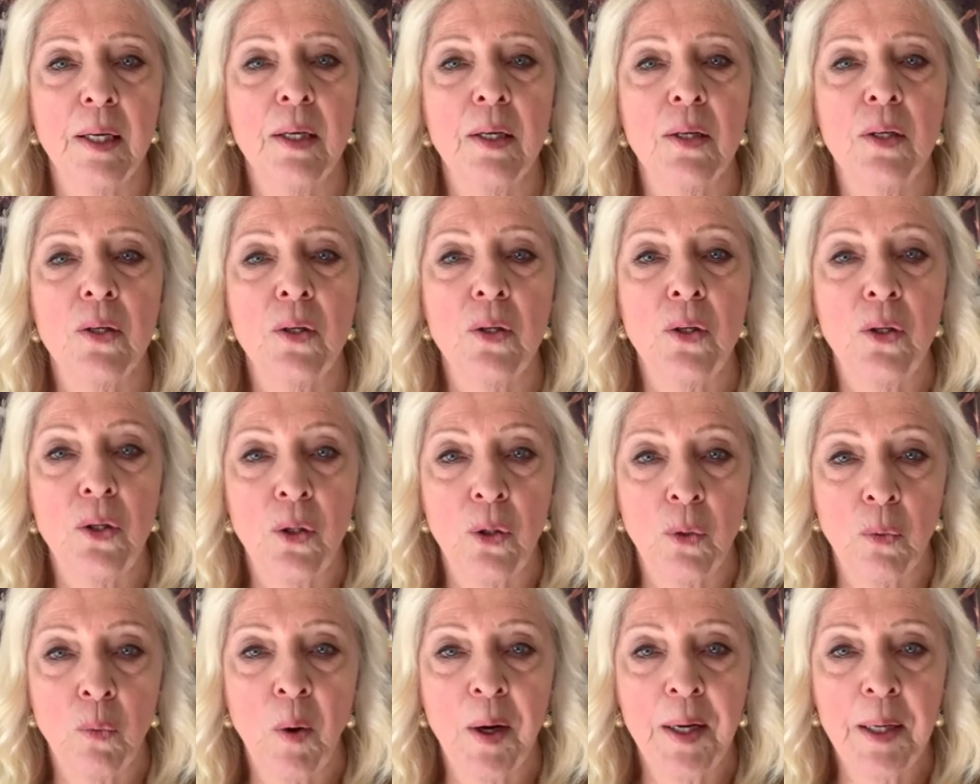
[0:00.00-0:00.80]
You
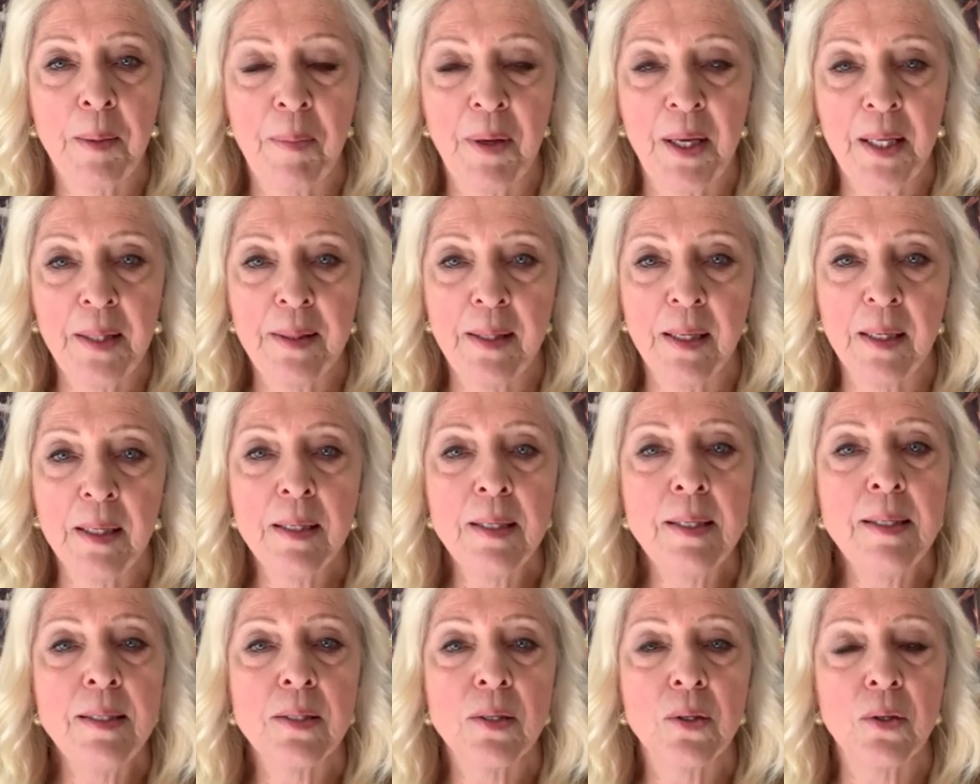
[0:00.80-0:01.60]
want to beat
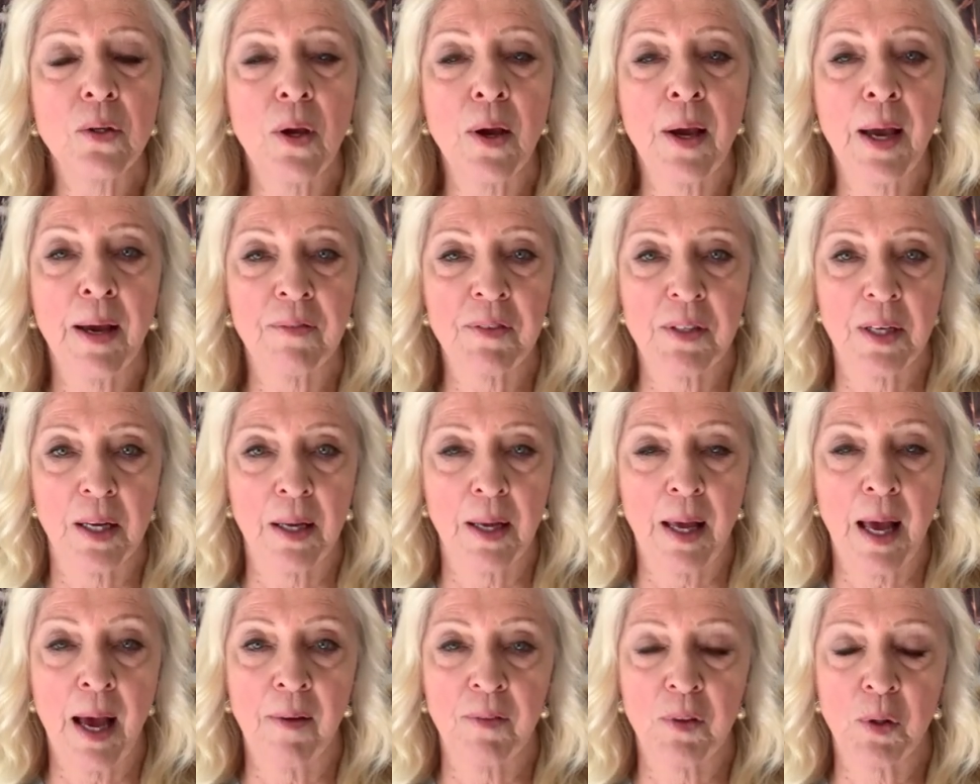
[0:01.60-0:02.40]
this, so you have to
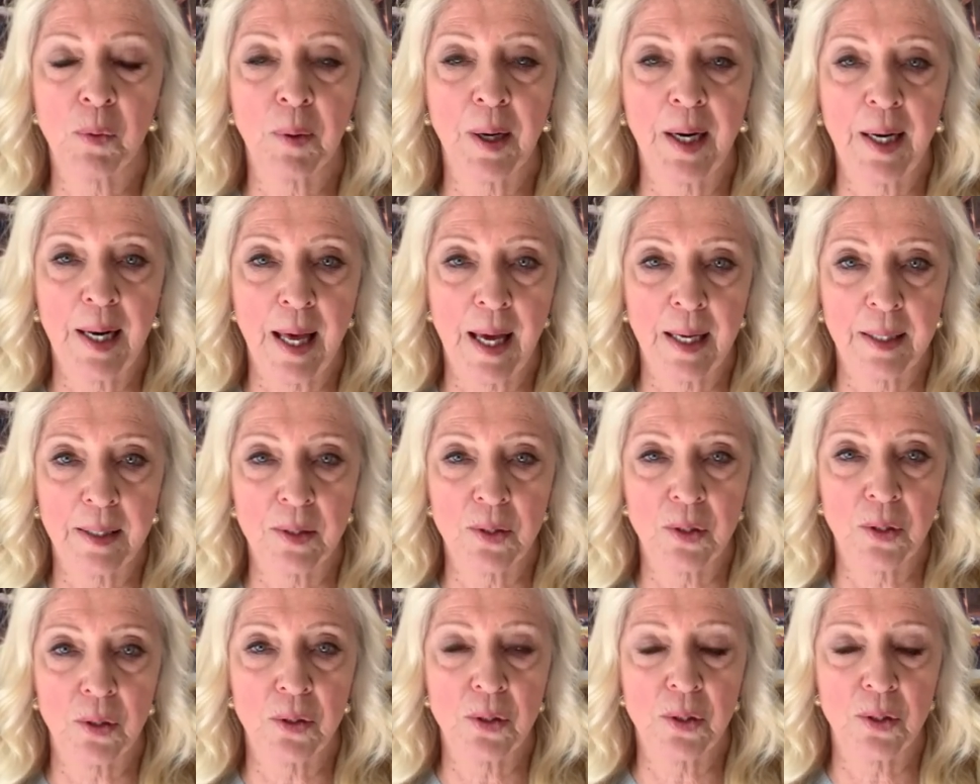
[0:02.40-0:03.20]
have the right
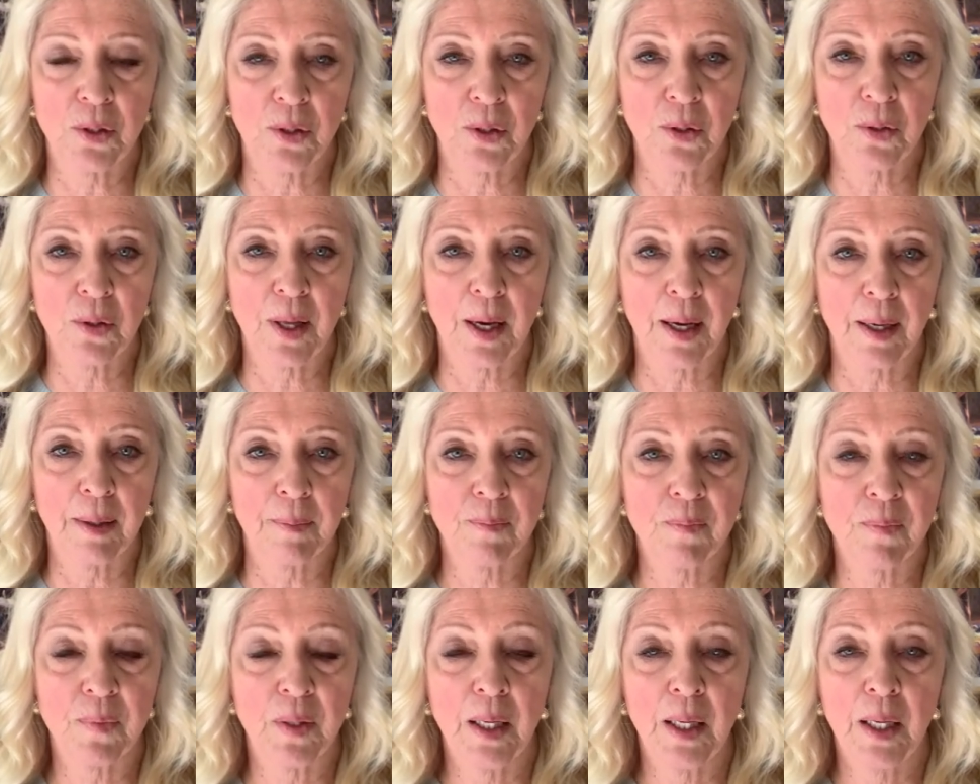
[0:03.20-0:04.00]
attitude to do that.
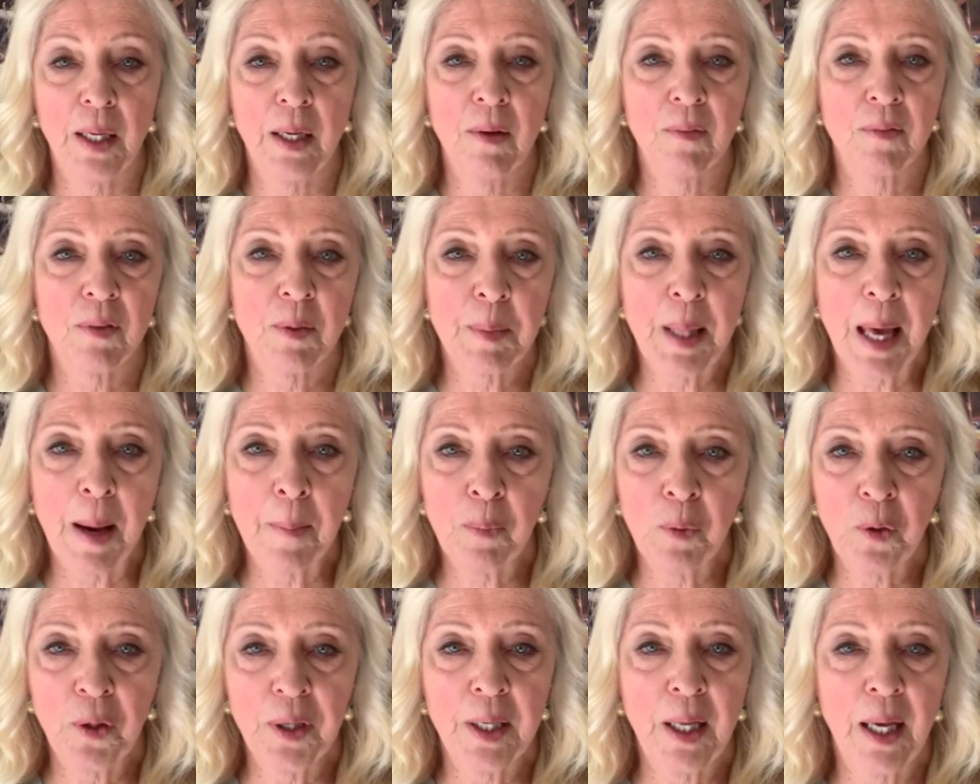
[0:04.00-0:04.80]
From that
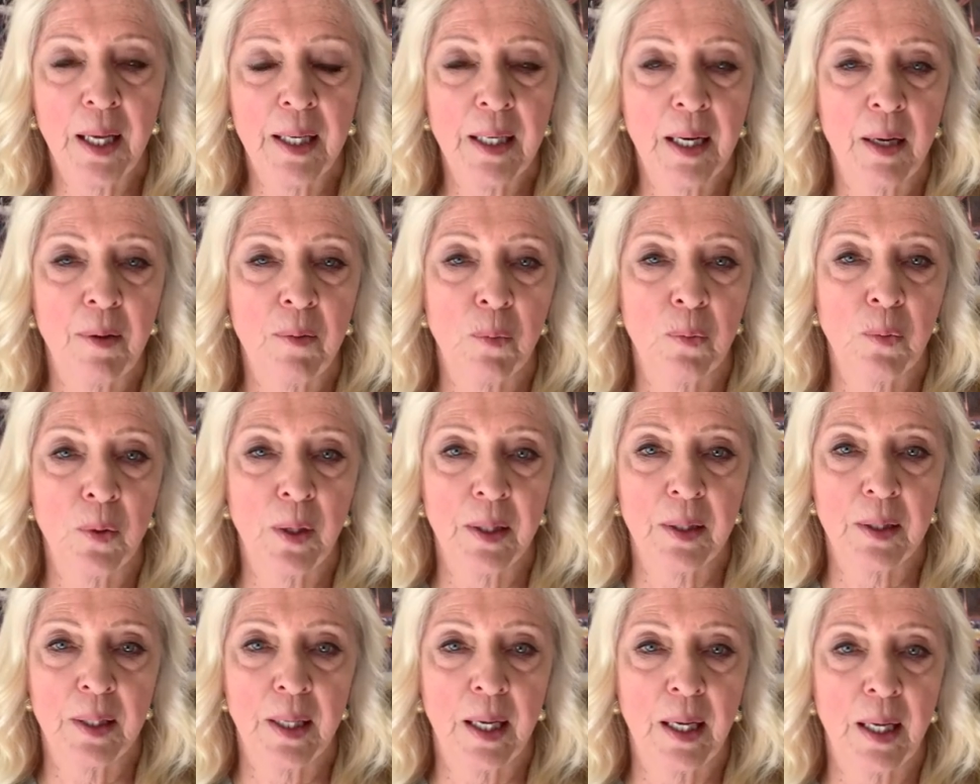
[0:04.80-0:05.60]
point on, I
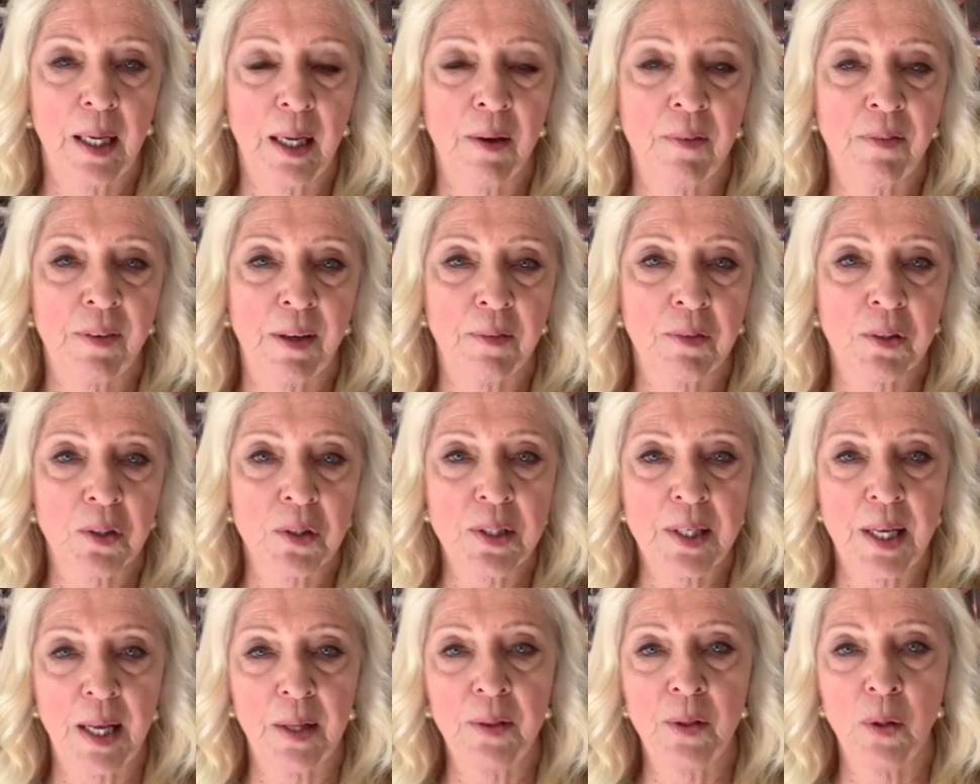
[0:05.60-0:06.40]
rarely, if ever,
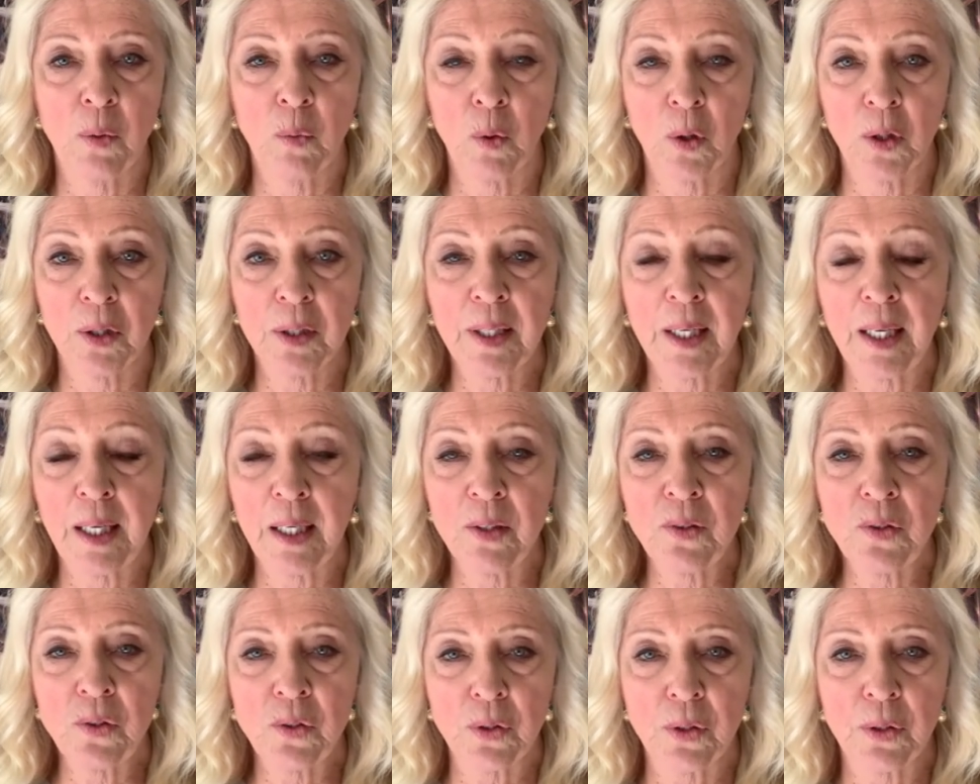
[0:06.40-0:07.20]
said the word
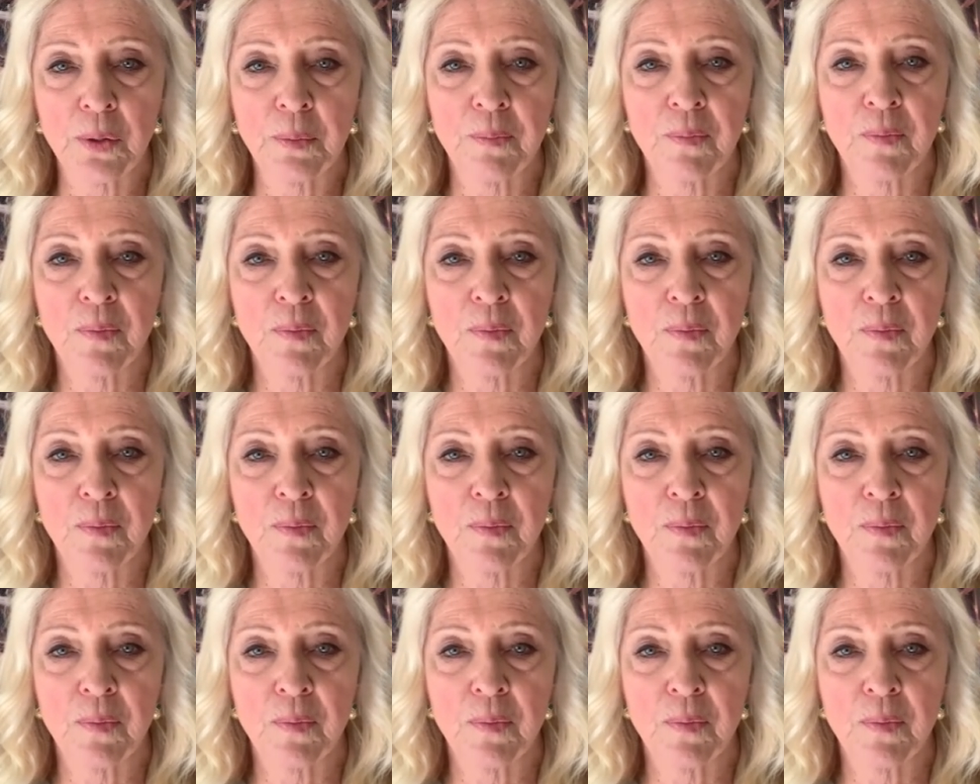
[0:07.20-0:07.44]
cancer.